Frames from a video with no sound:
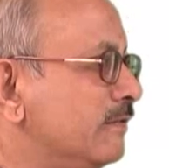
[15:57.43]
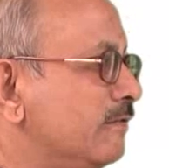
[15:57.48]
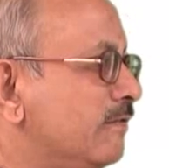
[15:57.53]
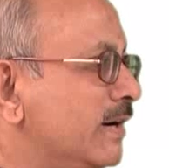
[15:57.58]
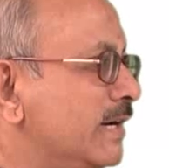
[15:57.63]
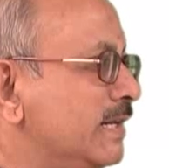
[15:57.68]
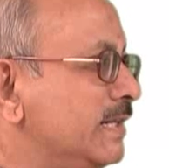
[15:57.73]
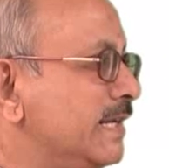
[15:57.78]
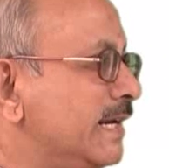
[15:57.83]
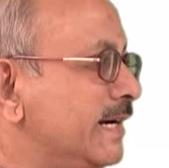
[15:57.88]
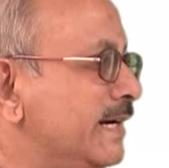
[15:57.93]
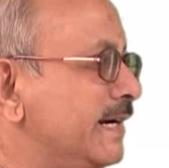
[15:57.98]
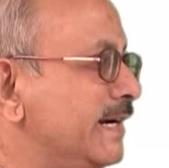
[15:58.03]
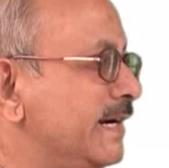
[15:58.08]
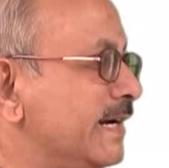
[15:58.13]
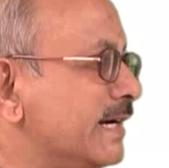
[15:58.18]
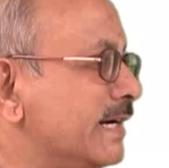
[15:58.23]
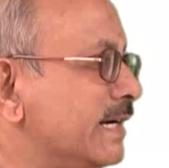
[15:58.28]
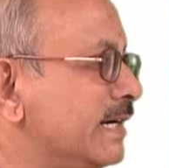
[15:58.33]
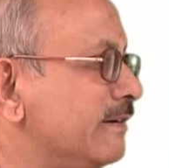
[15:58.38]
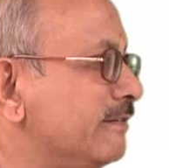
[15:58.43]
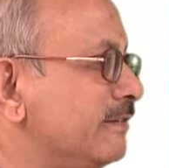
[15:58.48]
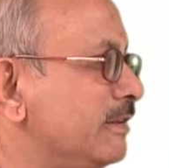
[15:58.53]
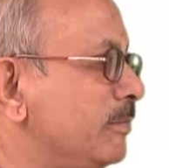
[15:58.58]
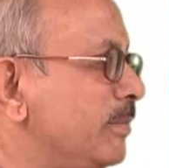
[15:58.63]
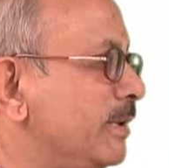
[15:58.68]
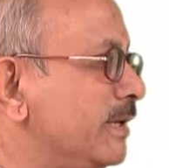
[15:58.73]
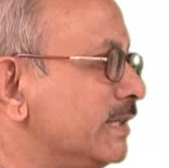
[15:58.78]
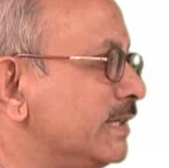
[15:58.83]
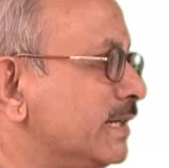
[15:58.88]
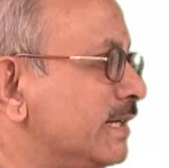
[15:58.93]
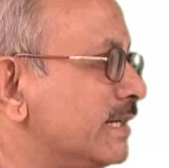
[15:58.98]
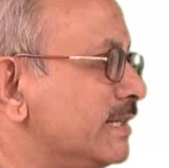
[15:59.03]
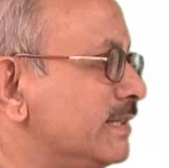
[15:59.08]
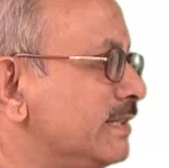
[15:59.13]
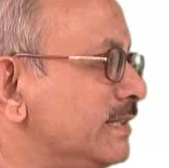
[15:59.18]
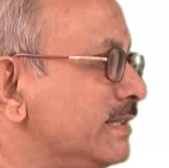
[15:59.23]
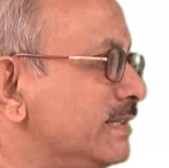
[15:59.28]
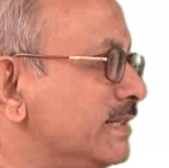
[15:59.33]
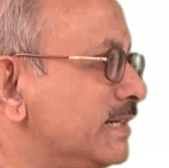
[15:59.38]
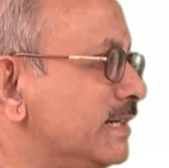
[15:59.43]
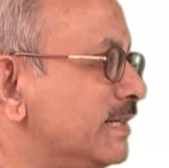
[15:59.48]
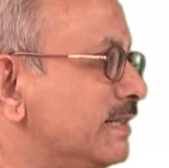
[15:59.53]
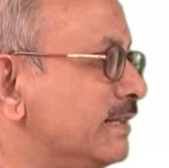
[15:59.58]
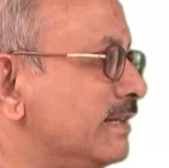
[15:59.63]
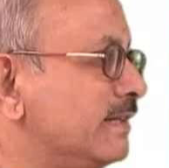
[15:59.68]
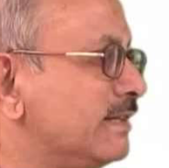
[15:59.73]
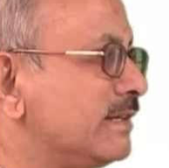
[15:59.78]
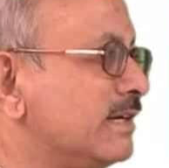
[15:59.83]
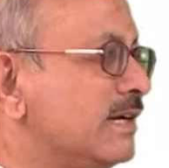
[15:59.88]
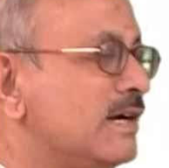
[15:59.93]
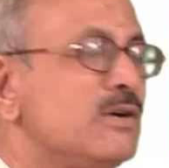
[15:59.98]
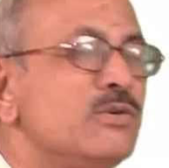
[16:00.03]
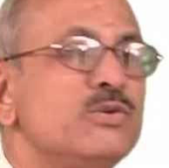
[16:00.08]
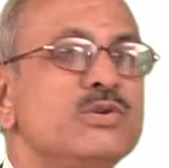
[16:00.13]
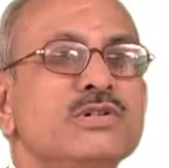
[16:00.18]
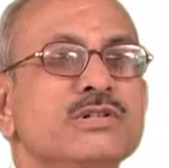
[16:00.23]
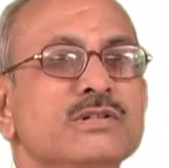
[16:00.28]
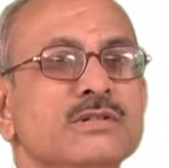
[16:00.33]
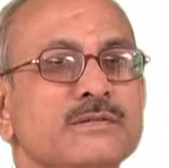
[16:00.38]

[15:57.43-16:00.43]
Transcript: while they are deducted if the base currency is at a discount.